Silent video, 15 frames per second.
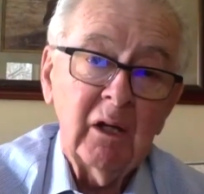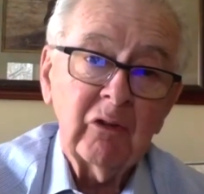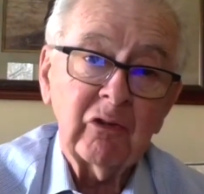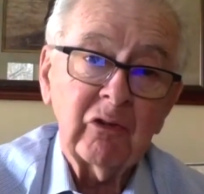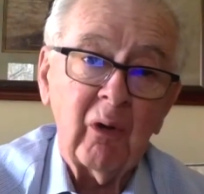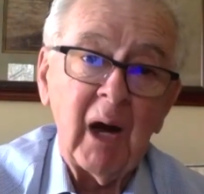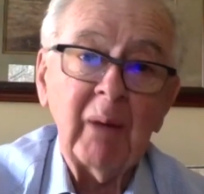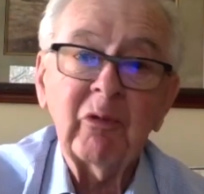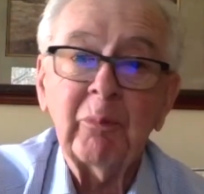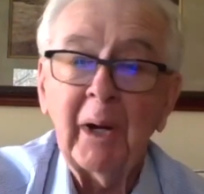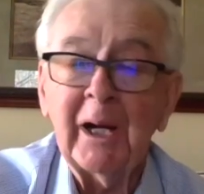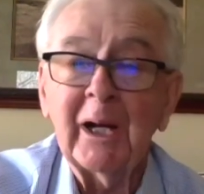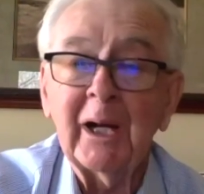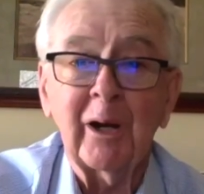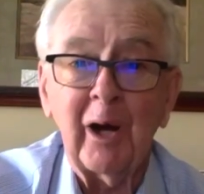So I'm
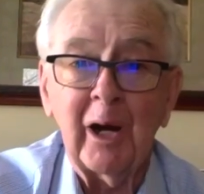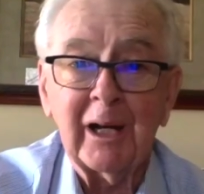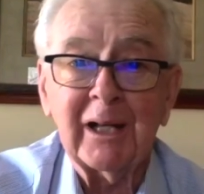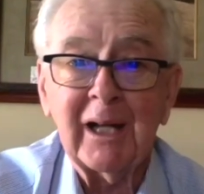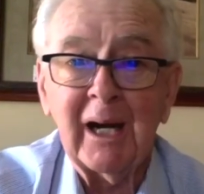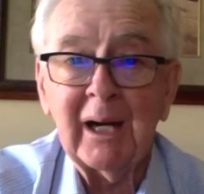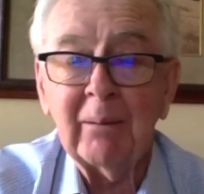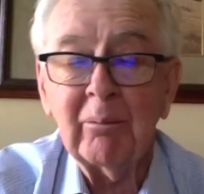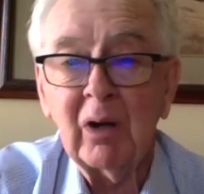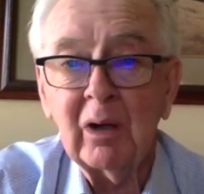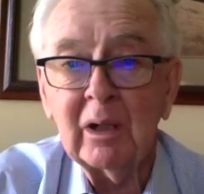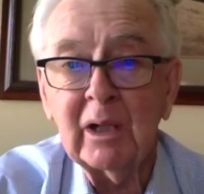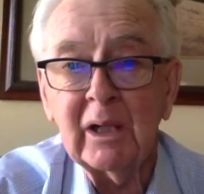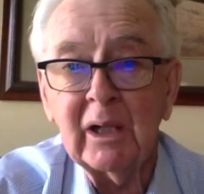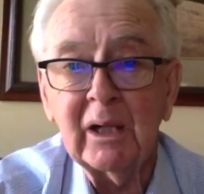spending a lot of time
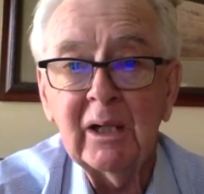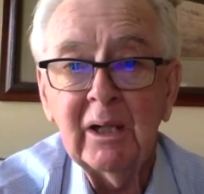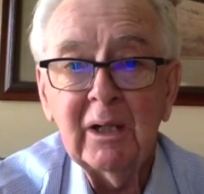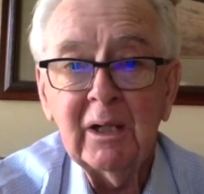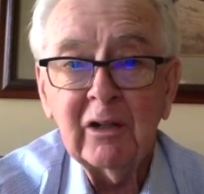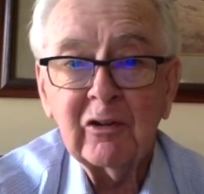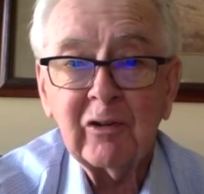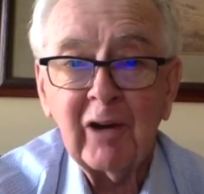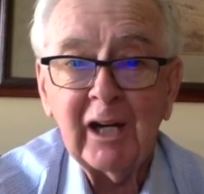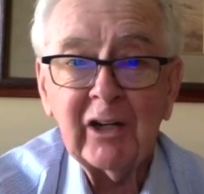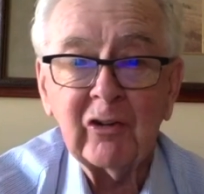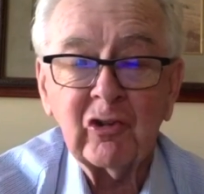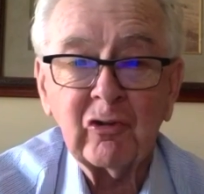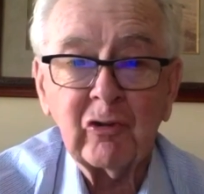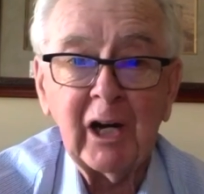on uh, trying
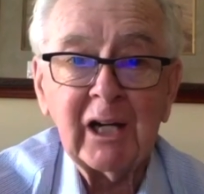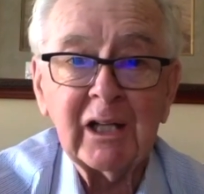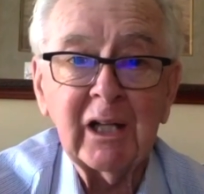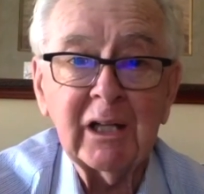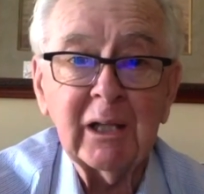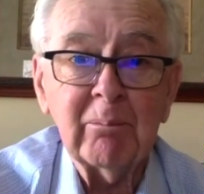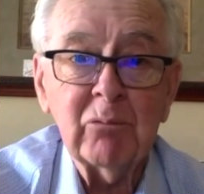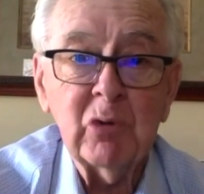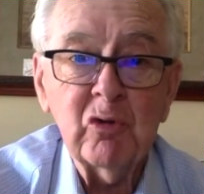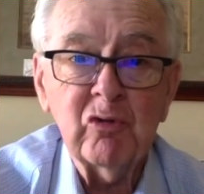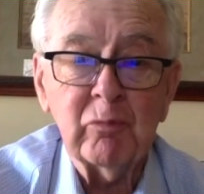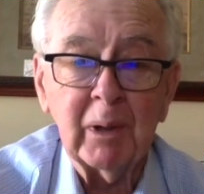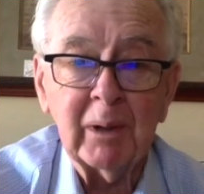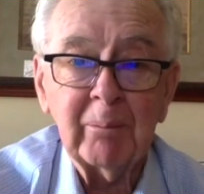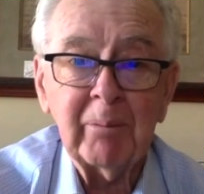to strengthen the
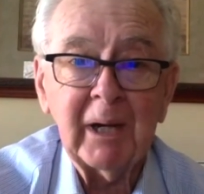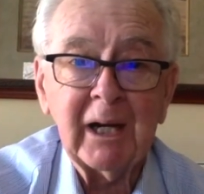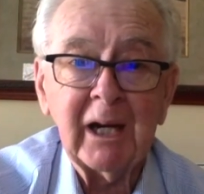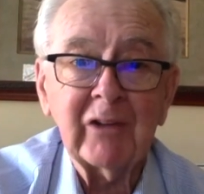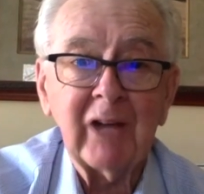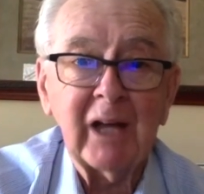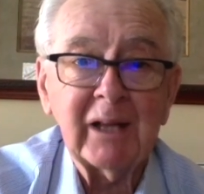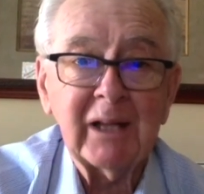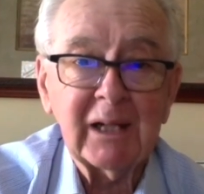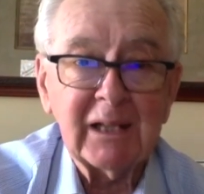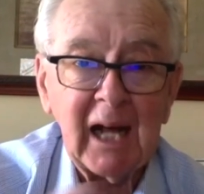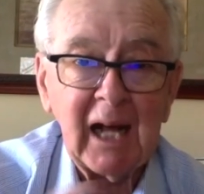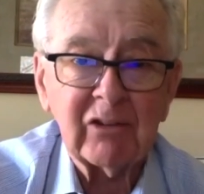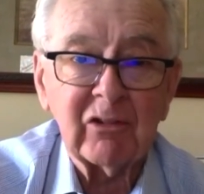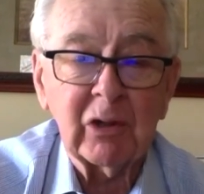movement because I think
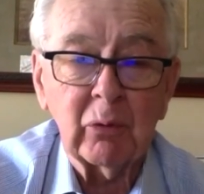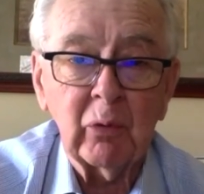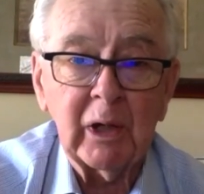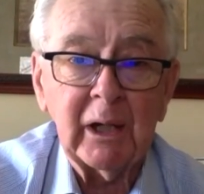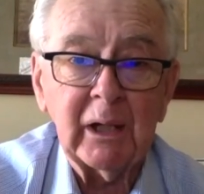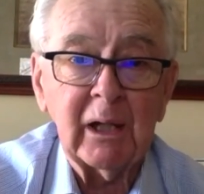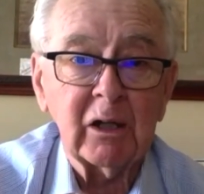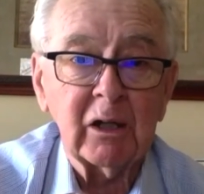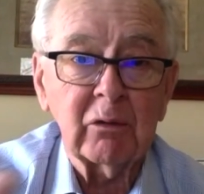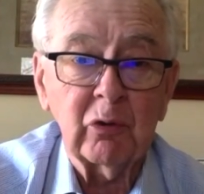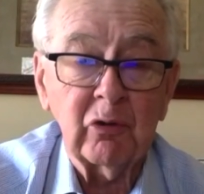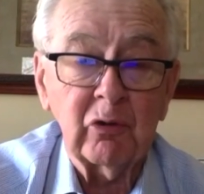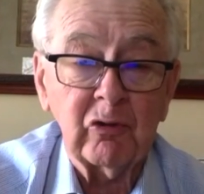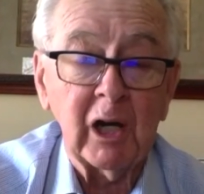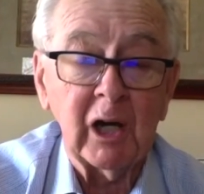that's the way that
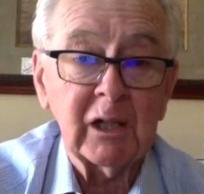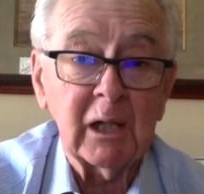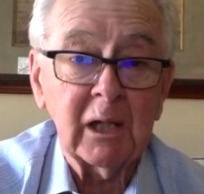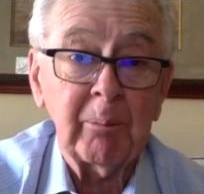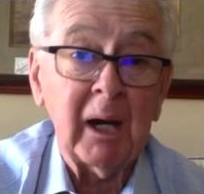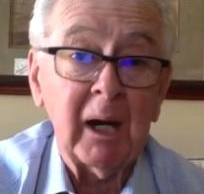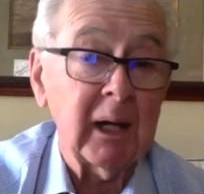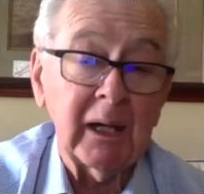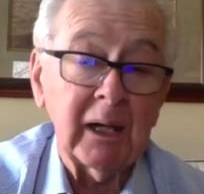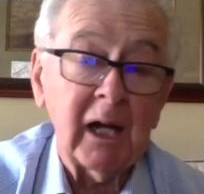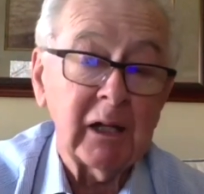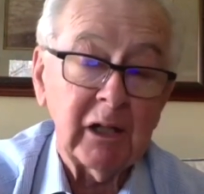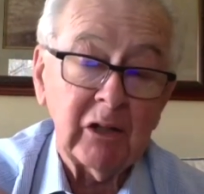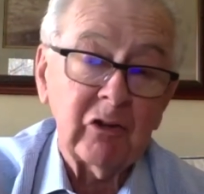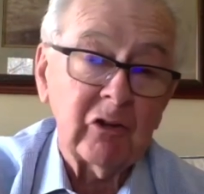we strengthen the party. And
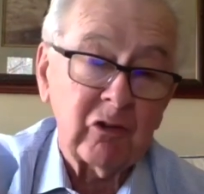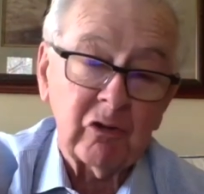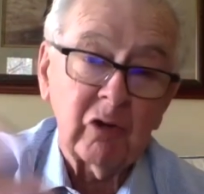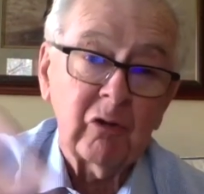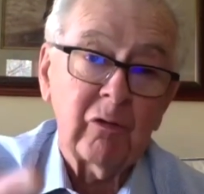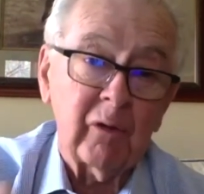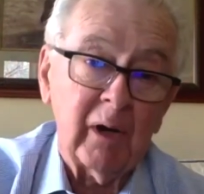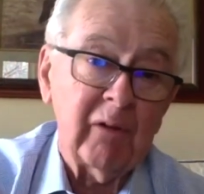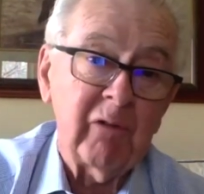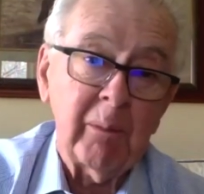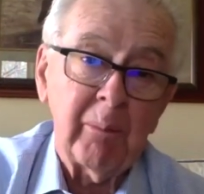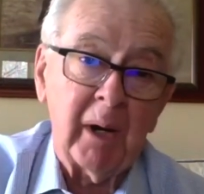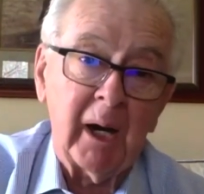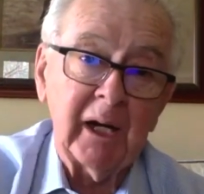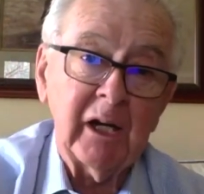that this is true for every
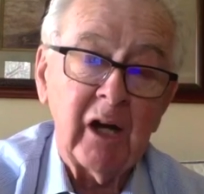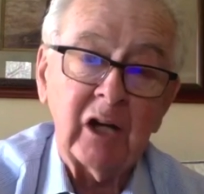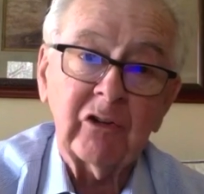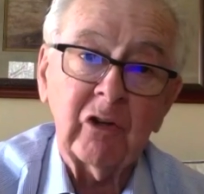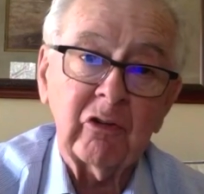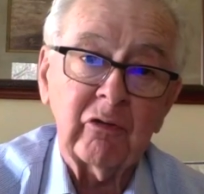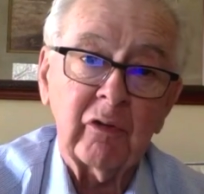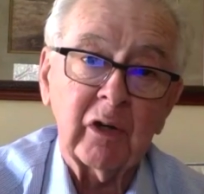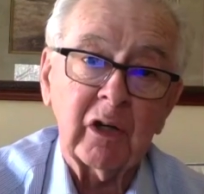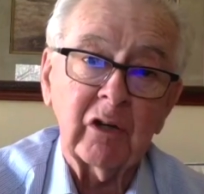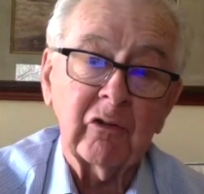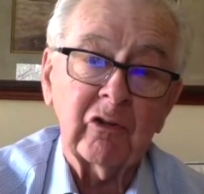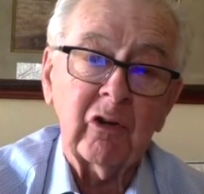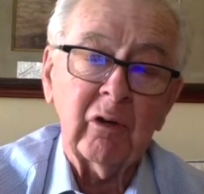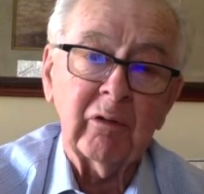party, not just for
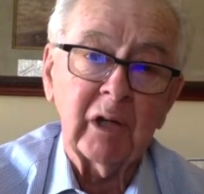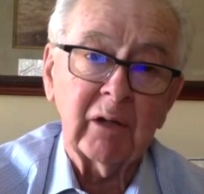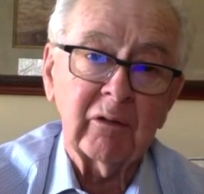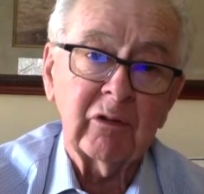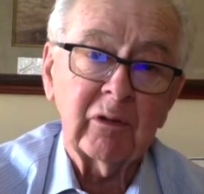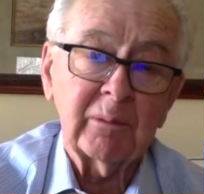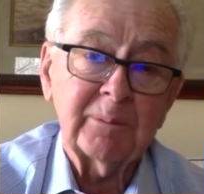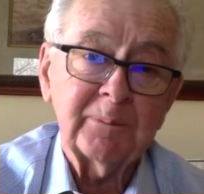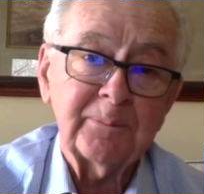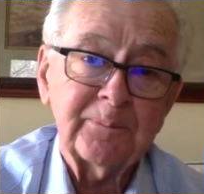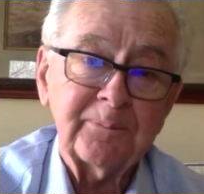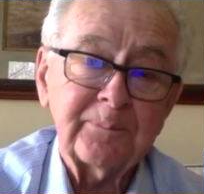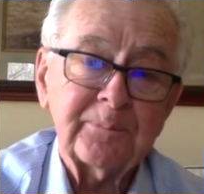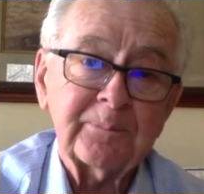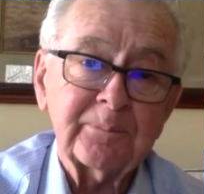conservatives. Mm-hmm.
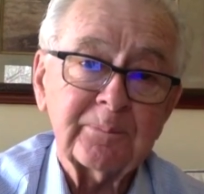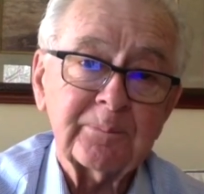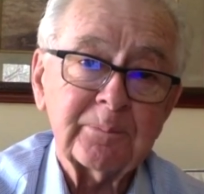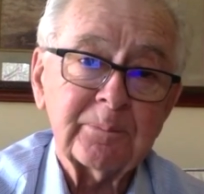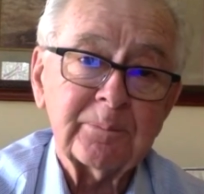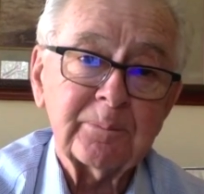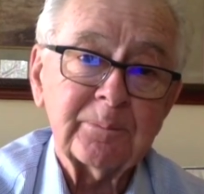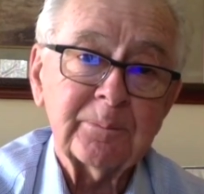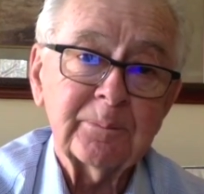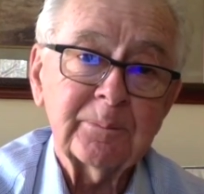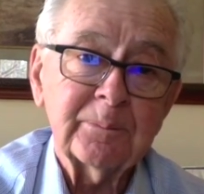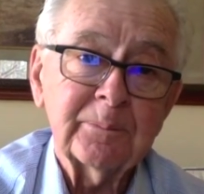In our last minute